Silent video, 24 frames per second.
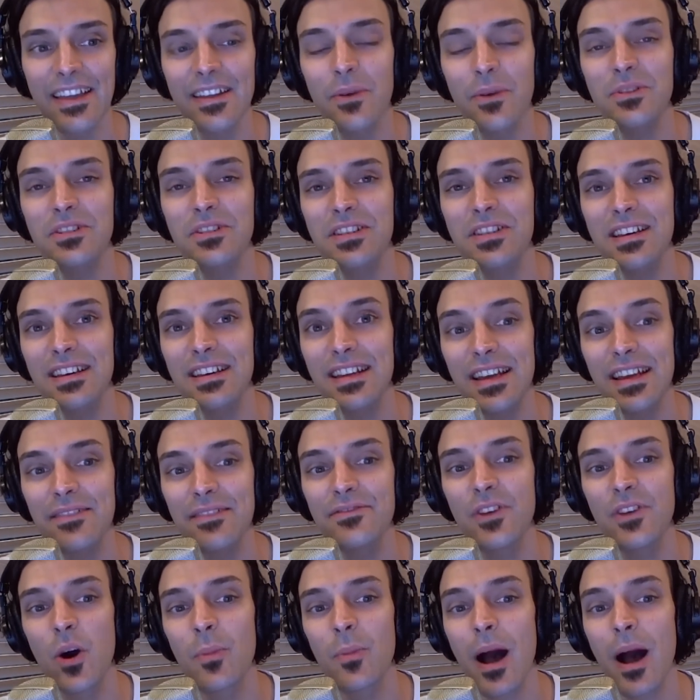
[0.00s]
and they were seeking
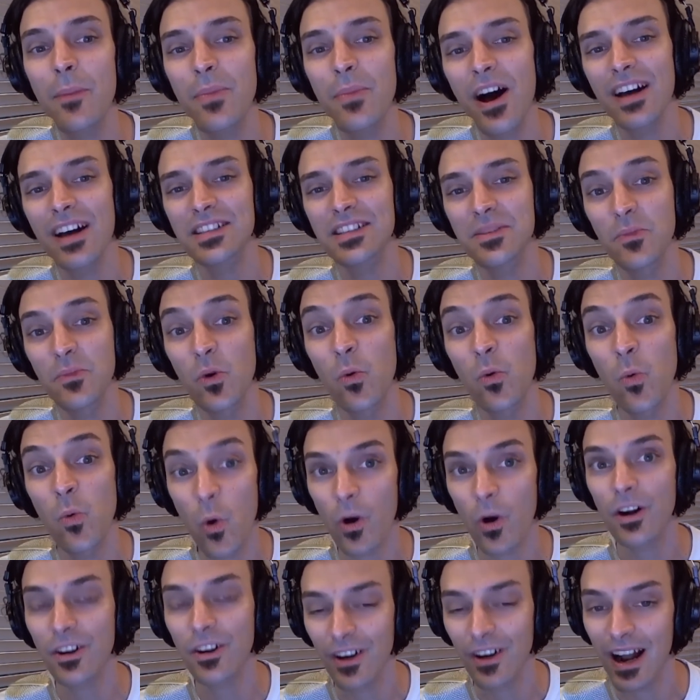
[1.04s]
info about possible
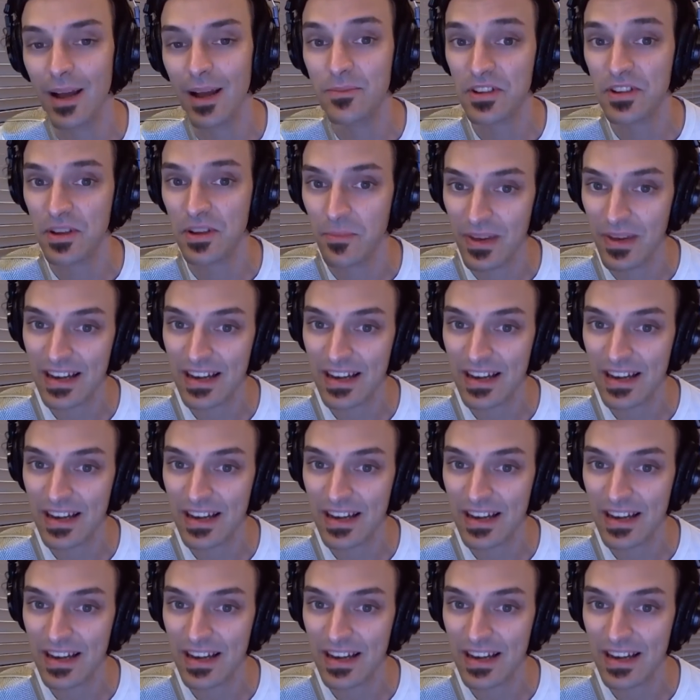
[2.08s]
war crimes